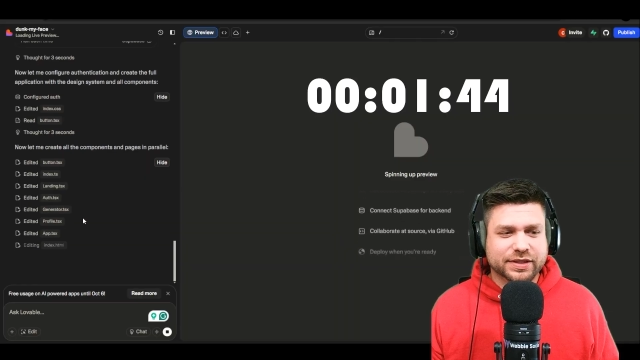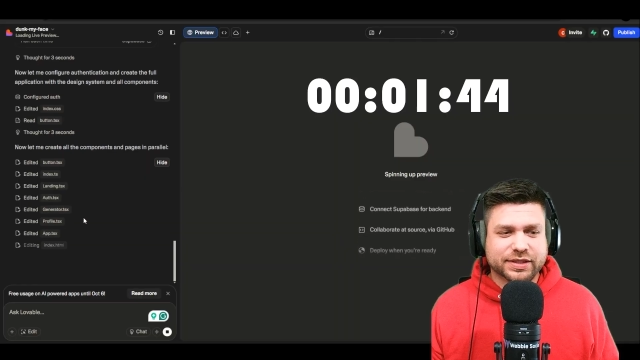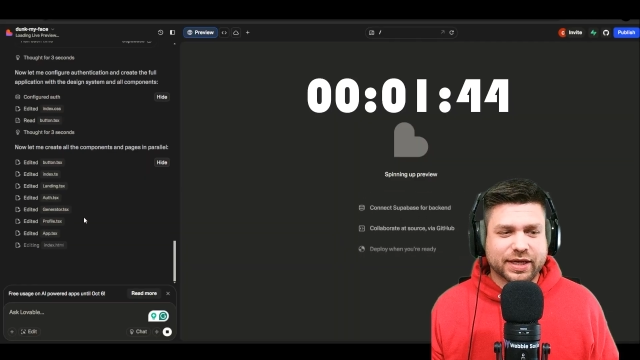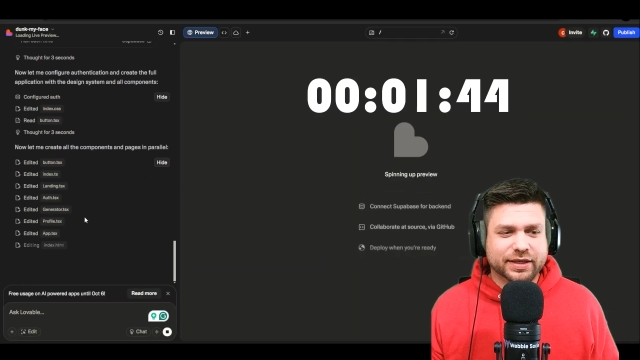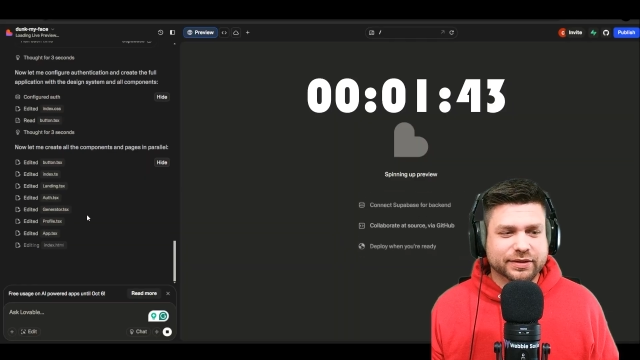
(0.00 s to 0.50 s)
It's
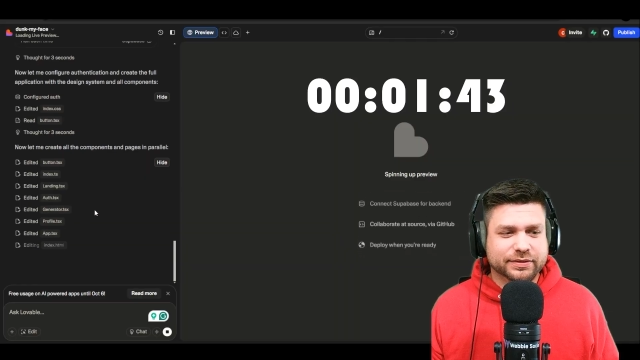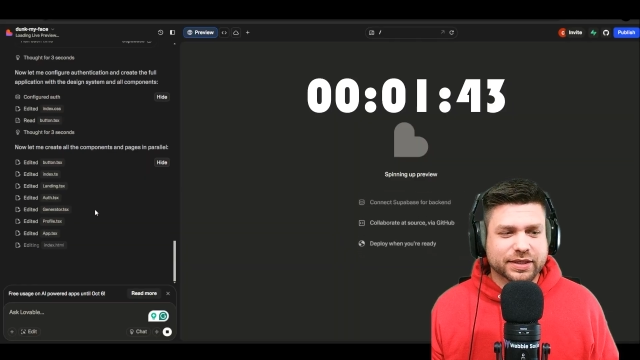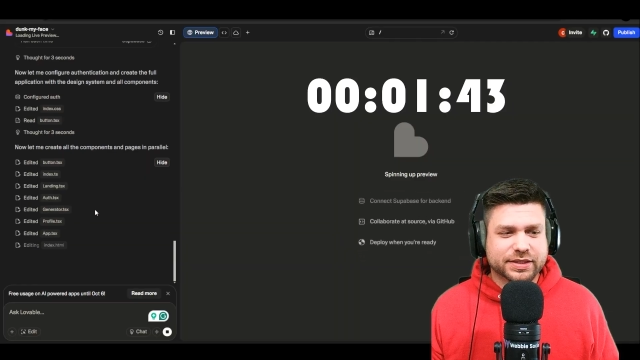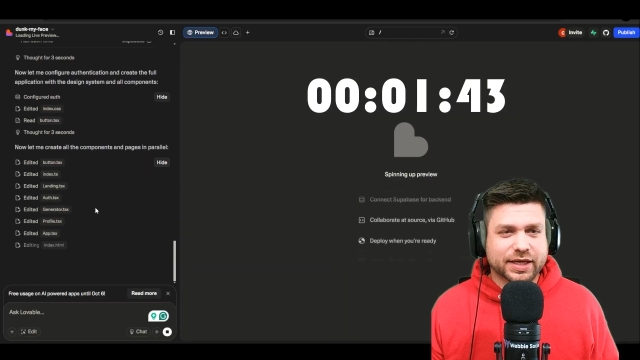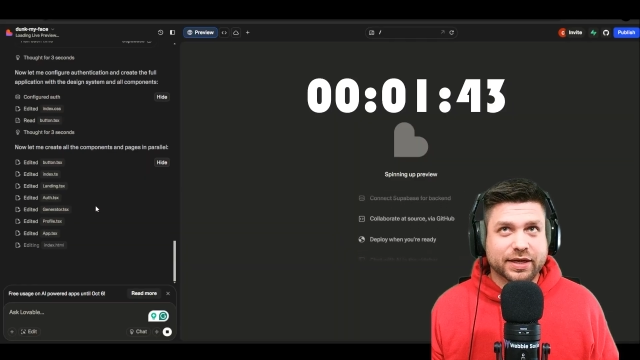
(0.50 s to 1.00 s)

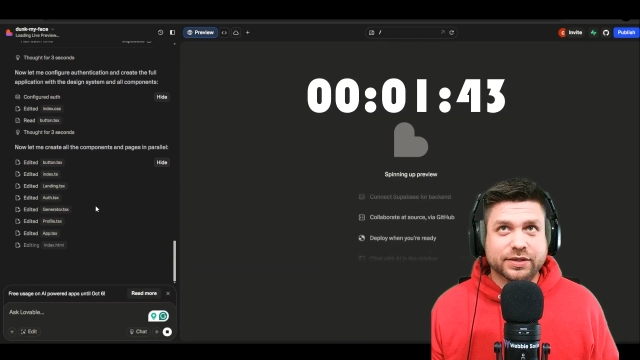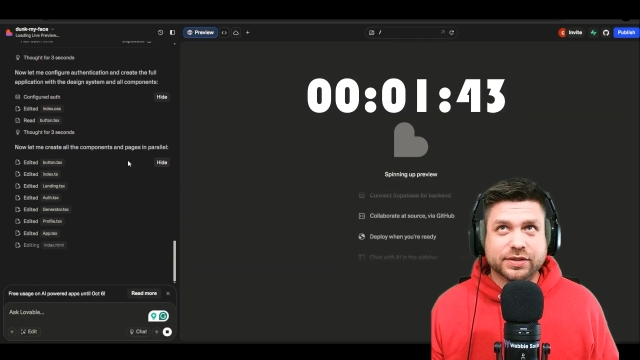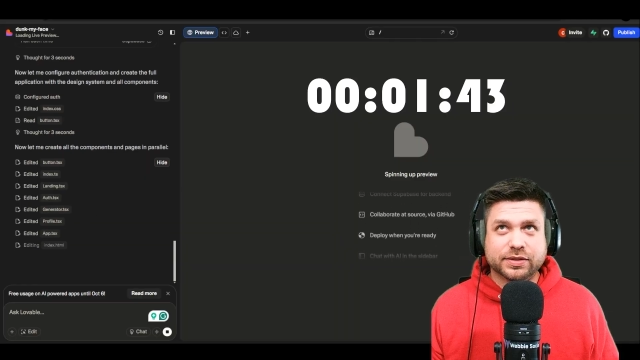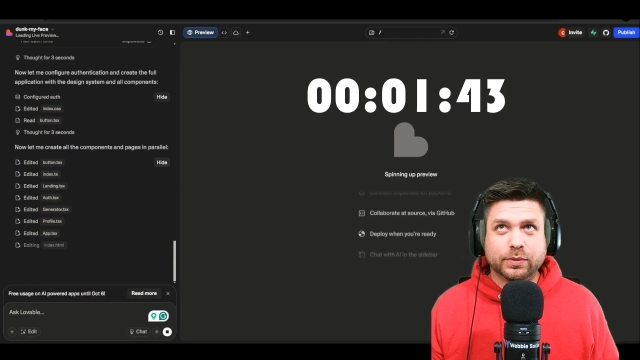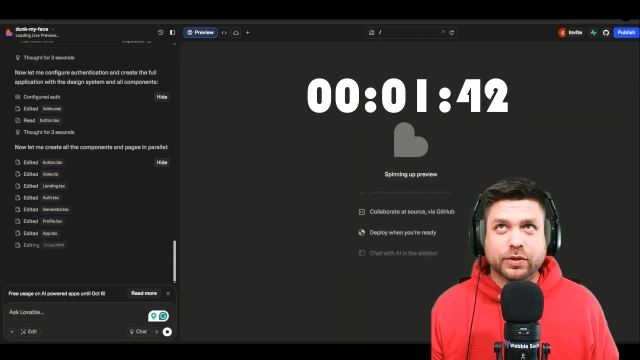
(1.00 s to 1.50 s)
gotta do
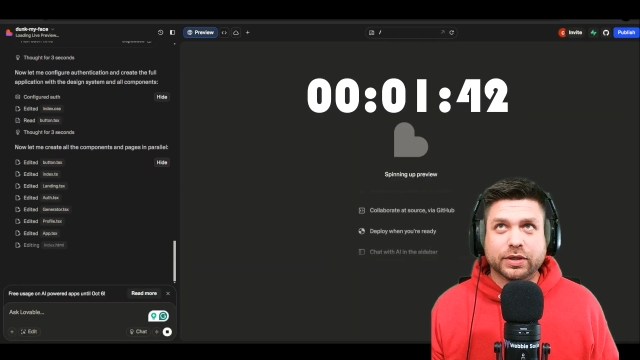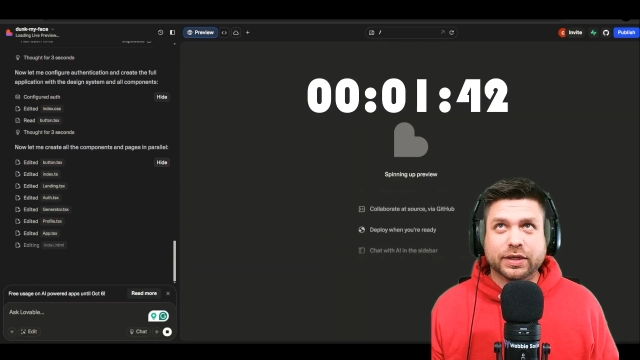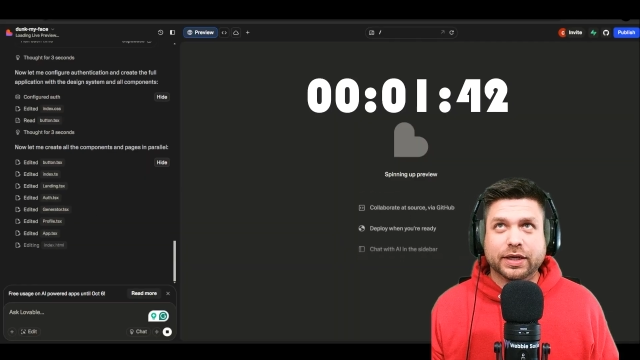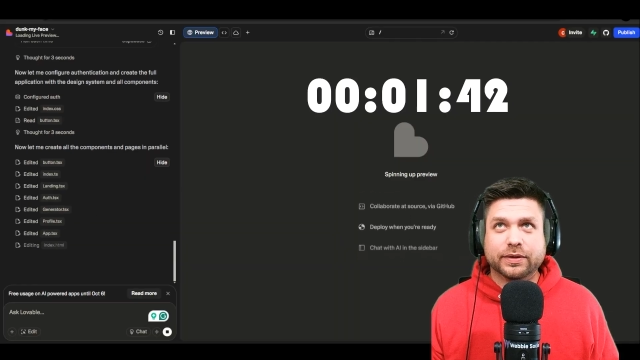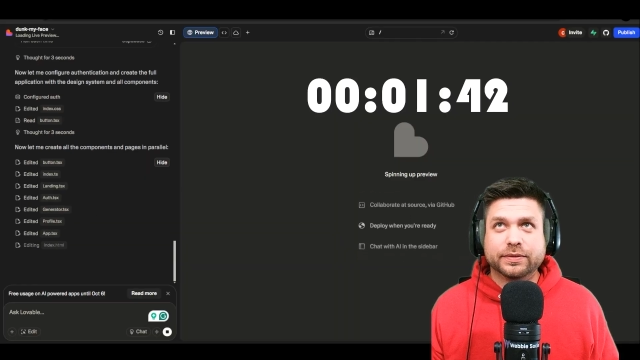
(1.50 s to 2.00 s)
some work
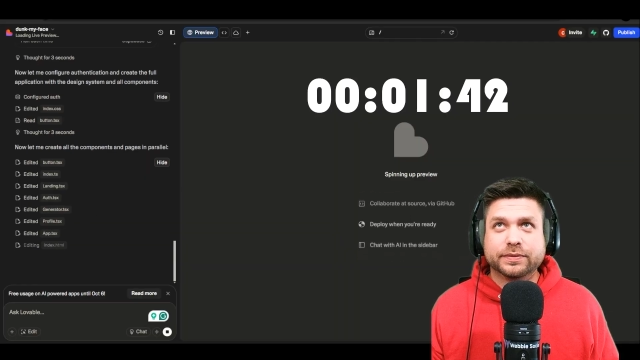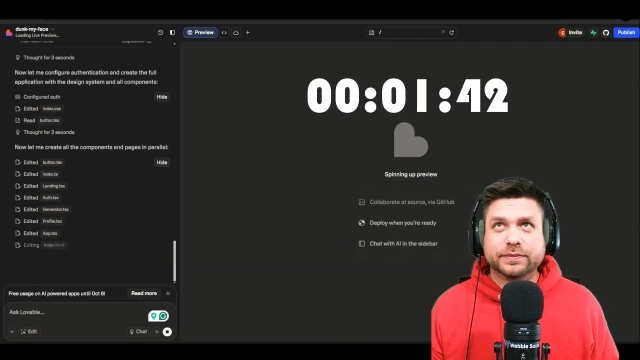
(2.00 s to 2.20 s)
now.